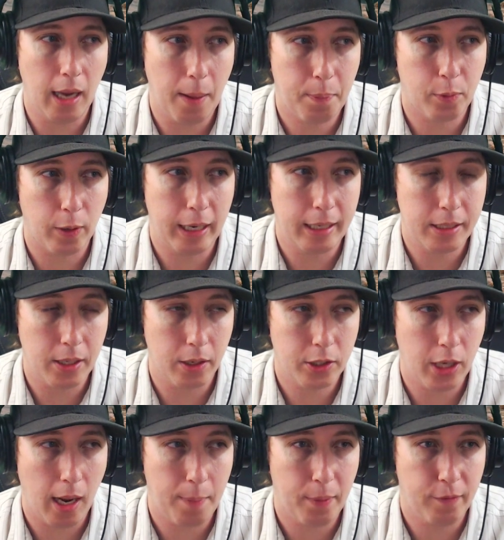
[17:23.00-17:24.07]
upgrades on
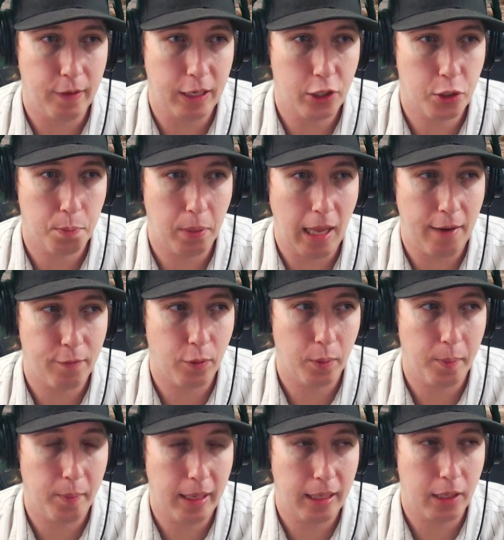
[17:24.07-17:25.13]
top of each
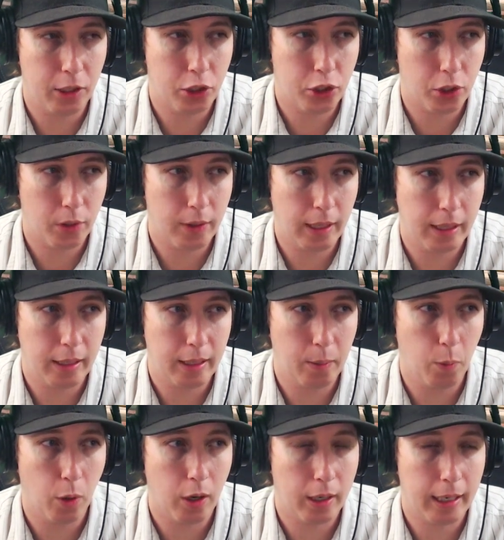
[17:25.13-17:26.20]
platform, making sure that they
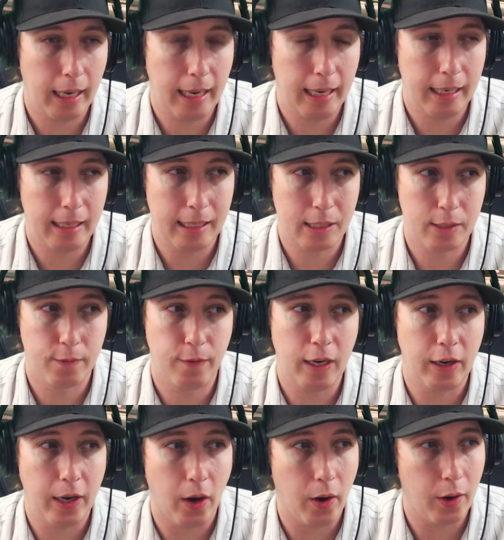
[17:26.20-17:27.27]
work. And it's
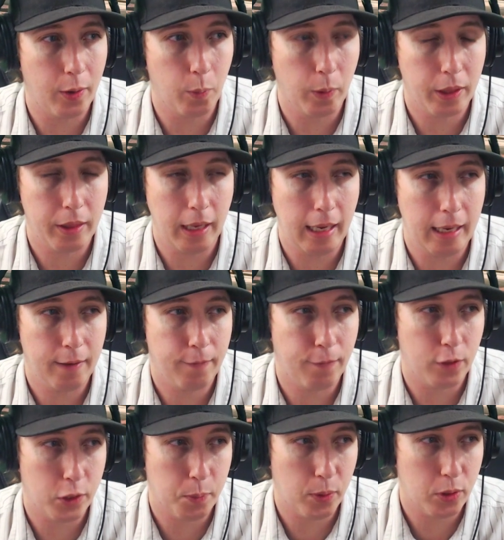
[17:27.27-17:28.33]
very hard with a
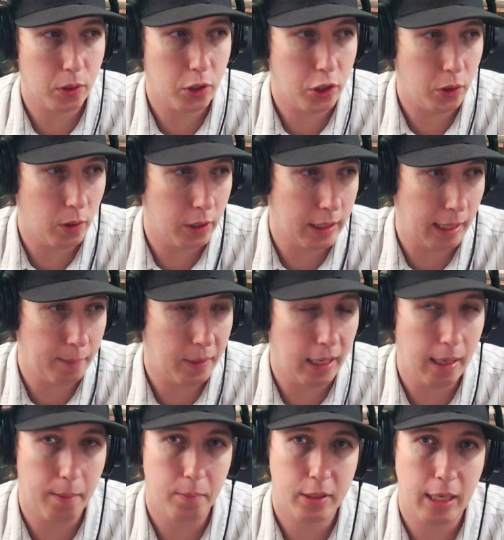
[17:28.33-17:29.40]
first-person shooter type
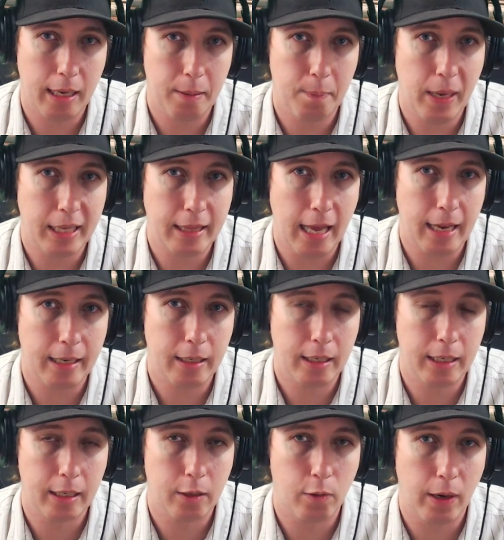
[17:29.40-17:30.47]
game to make that
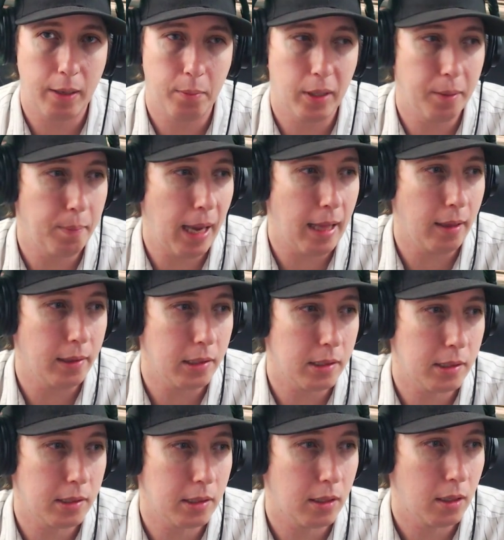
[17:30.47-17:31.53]
incredibly
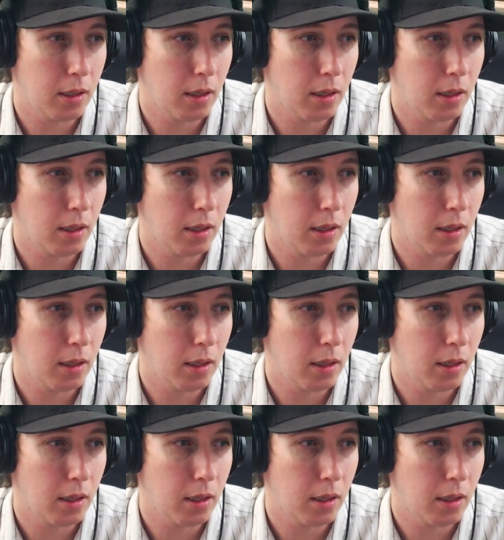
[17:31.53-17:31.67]
balanced.